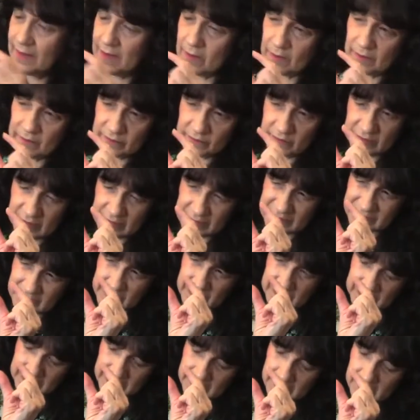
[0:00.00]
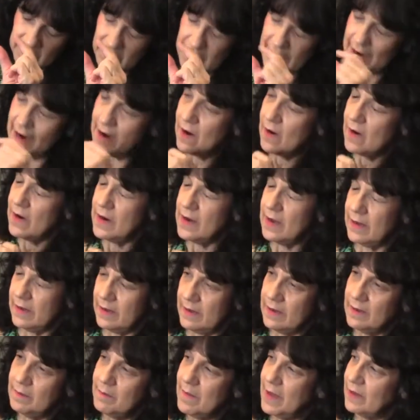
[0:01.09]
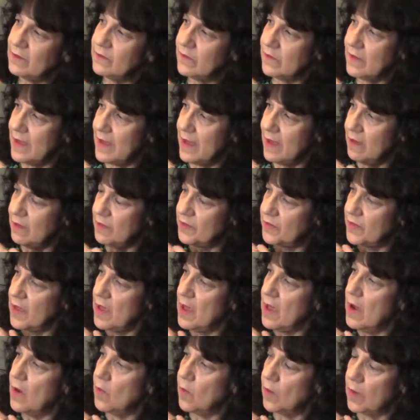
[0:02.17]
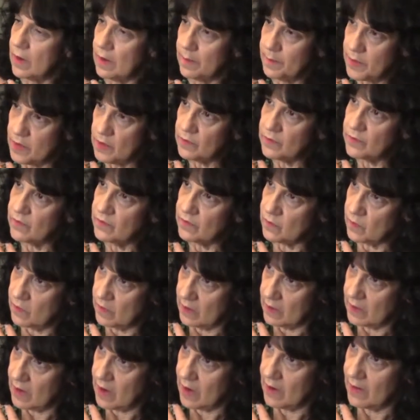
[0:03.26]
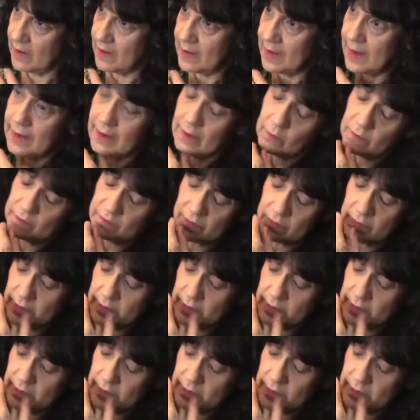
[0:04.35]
there was just a little area in mental health where abuses were occurring, and it was in